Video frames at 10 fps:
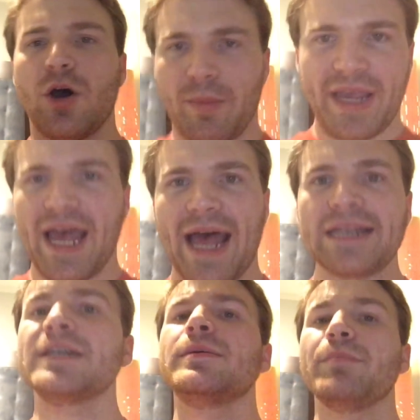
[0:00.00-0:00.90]
Oh my
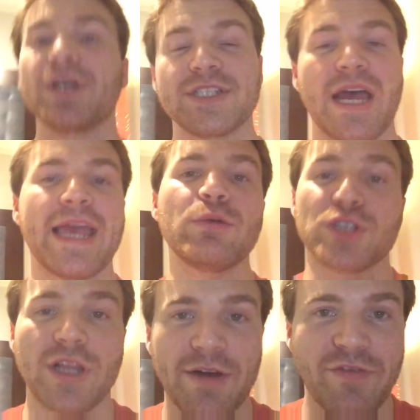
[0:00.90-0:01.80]
god! But uh, it
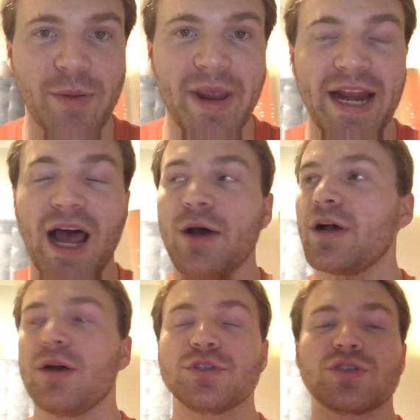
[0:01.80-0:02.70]
was a lot of fun, man. I,
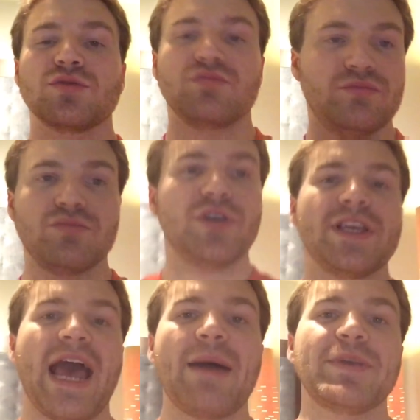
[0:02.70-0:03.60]
I was
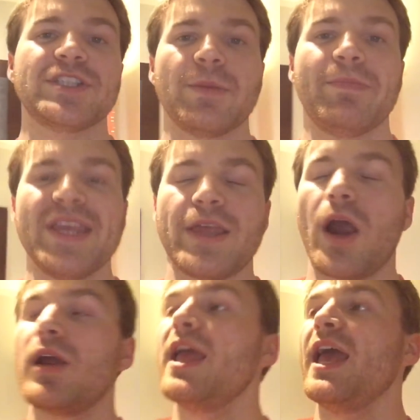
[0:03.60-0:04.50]
really happy to be
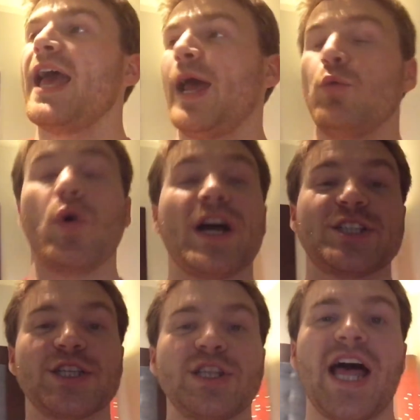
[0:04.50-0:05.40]
there and
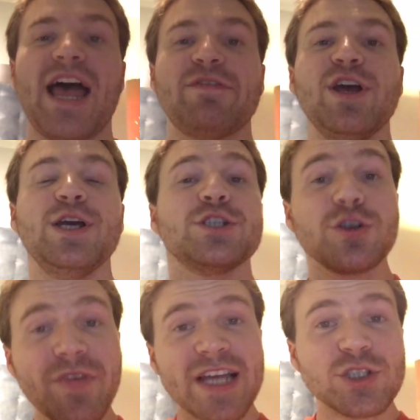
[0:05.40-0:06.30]
watch it live.
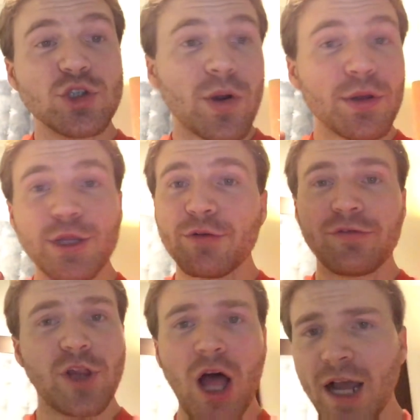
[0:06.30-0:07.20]
So if you guys enjoyed our little
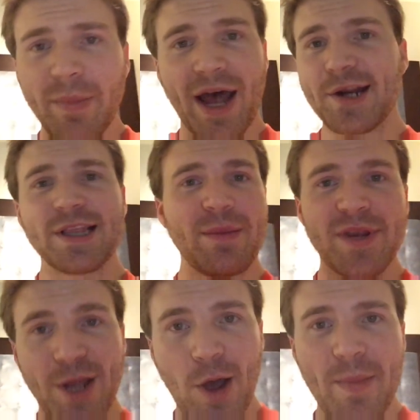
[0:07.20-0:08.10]
vlog about it, let
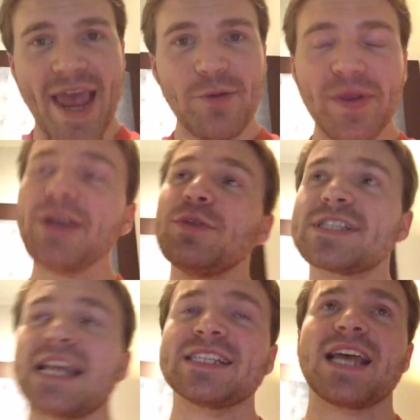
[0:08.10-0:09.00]
me know, man. We can do
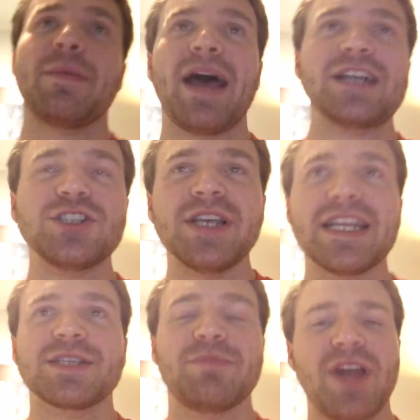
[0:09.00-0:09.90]
this next time. I actually
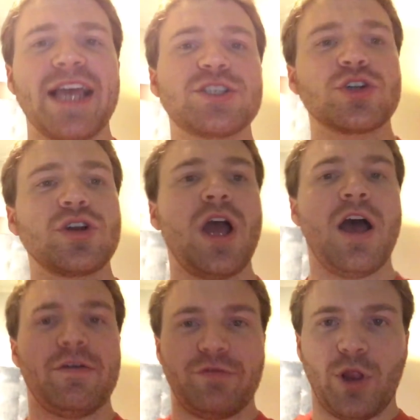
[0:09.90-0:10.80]
got some nicer
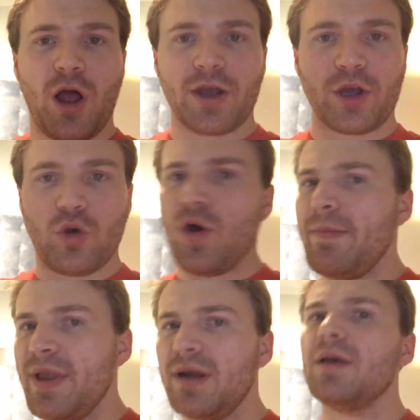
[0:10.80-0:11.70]
vlog
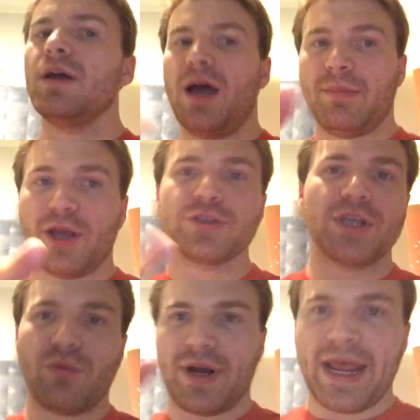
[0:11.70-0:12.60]
equipment I'm not
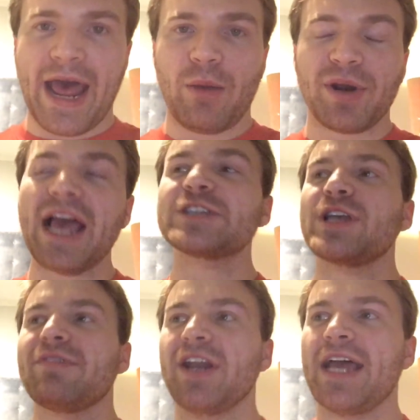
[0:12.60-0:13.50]
using it right now, but I
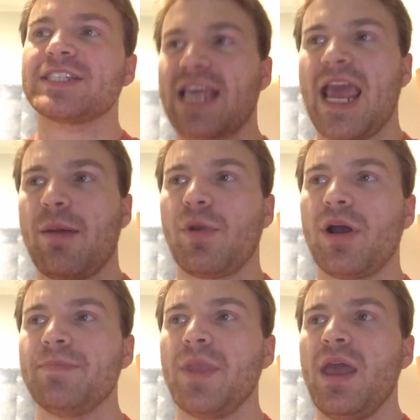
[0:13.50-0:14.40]
actually have a nice camera